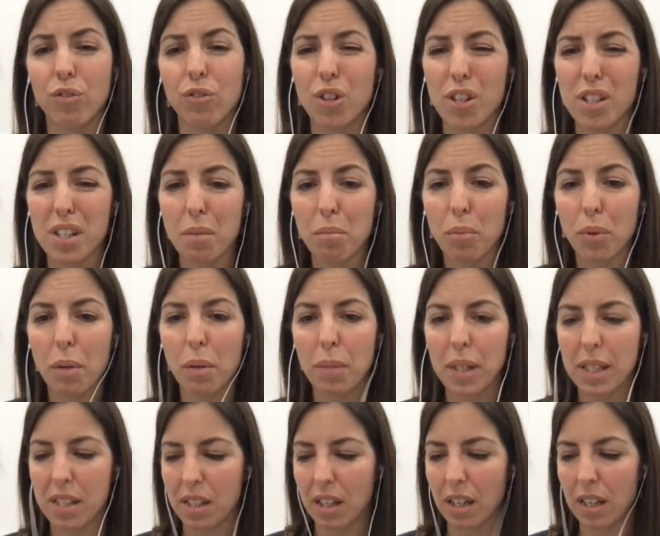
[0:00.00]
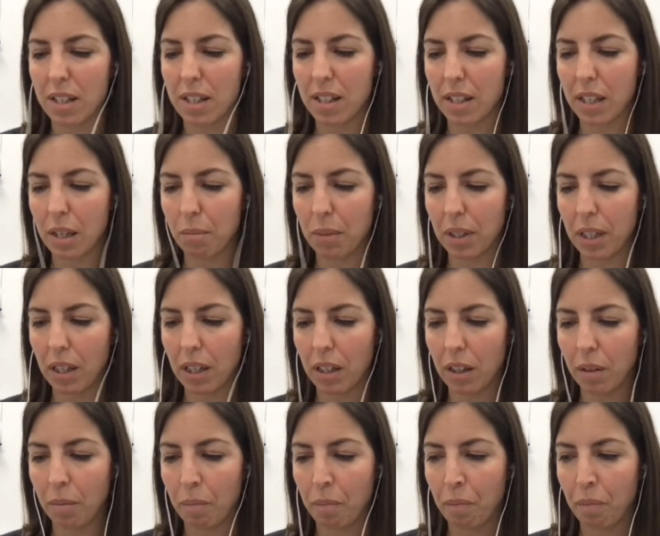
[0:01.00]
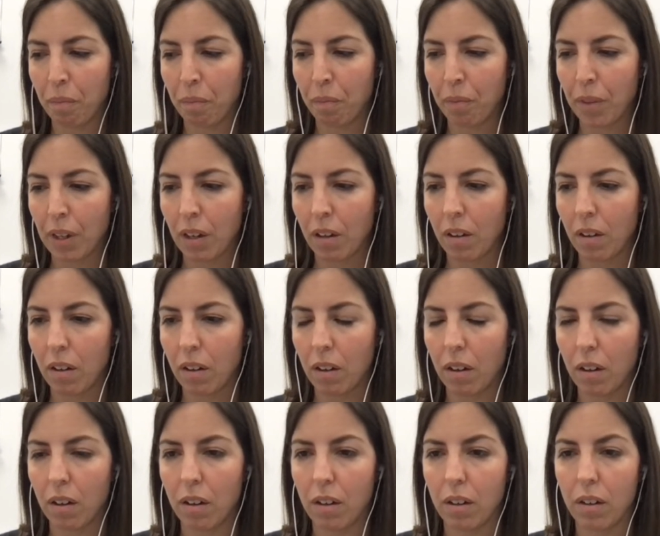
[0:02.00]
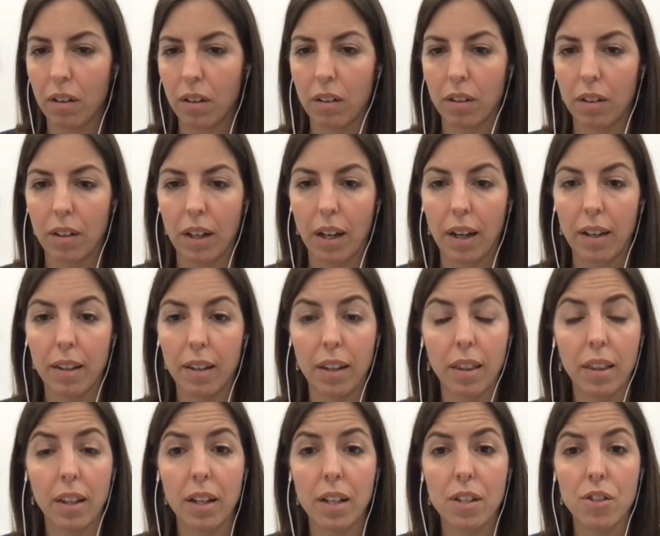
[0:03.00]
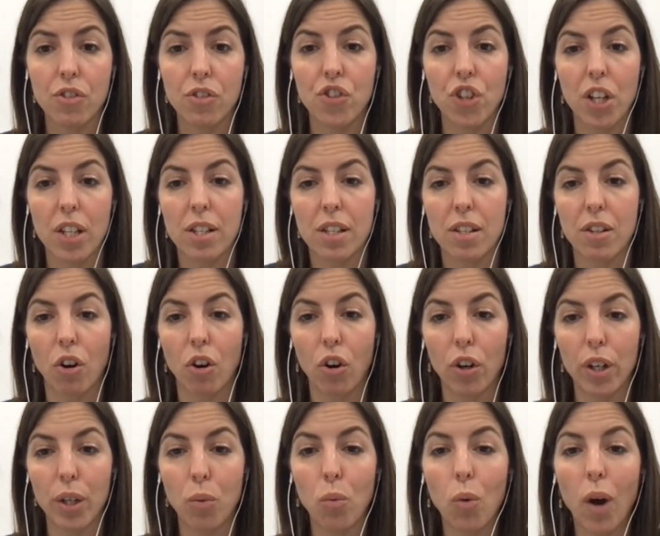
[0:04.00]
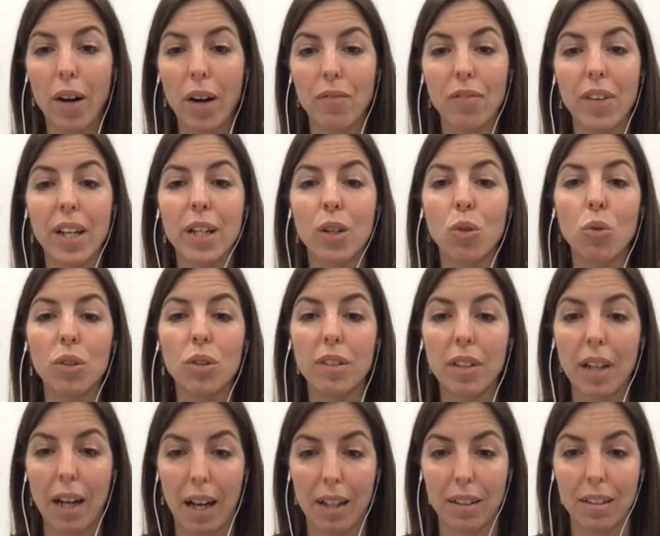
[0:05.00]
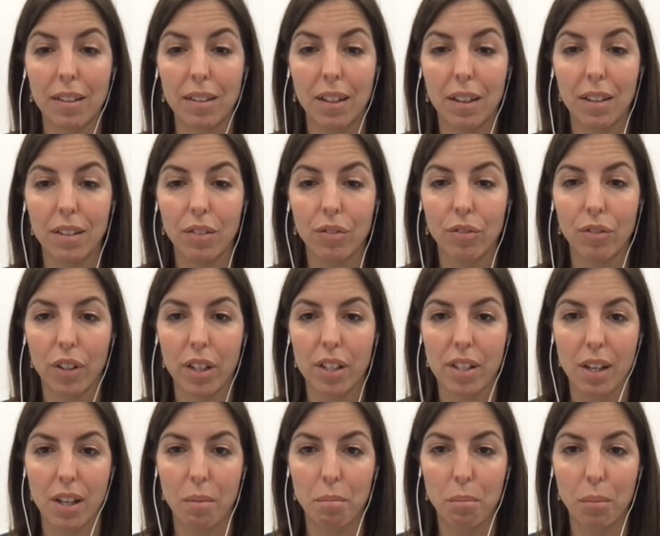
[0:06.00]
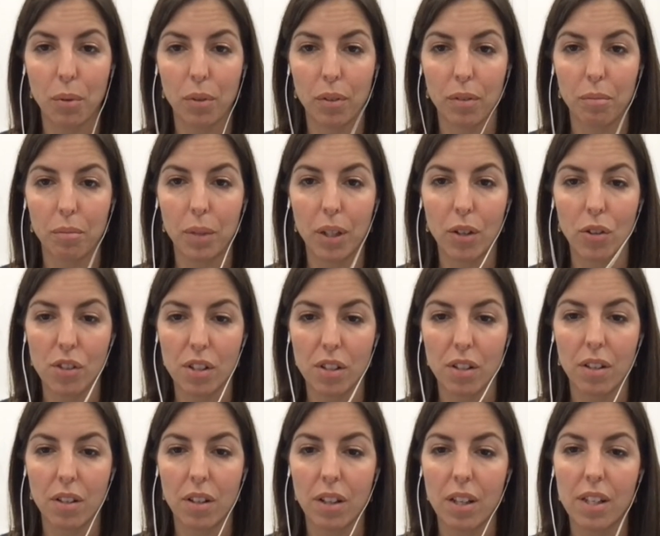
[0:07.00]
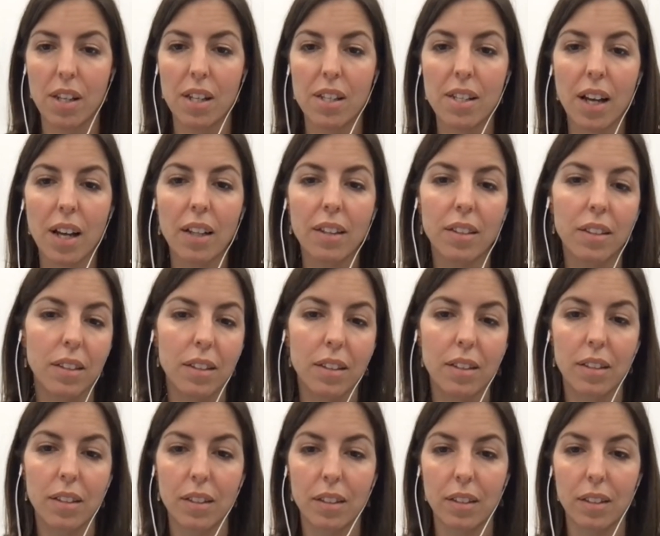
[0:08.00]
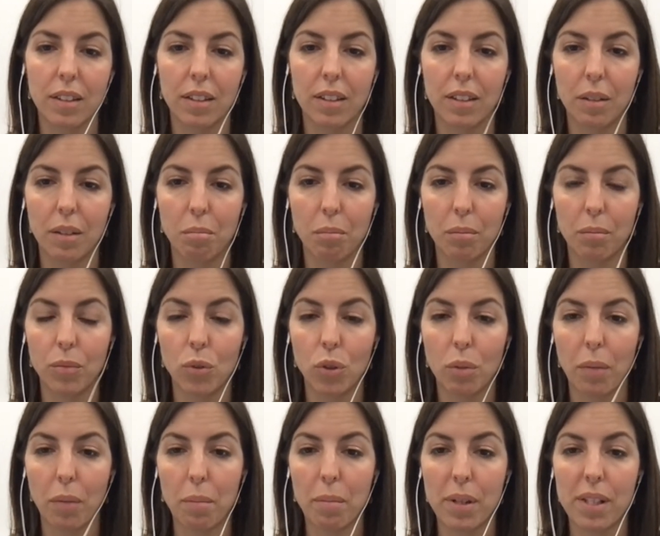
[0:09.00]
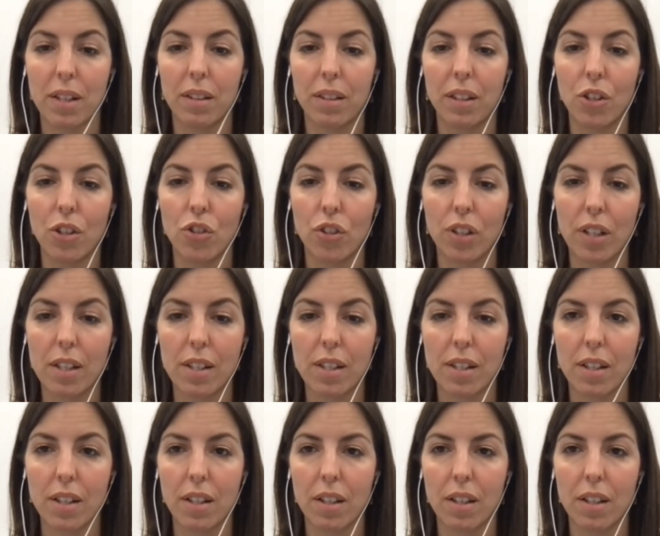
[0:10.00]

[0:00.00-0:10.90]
For example, I mean, stellar stream, I think there is just only one very good candidate, for example, because as I said during my presentation, is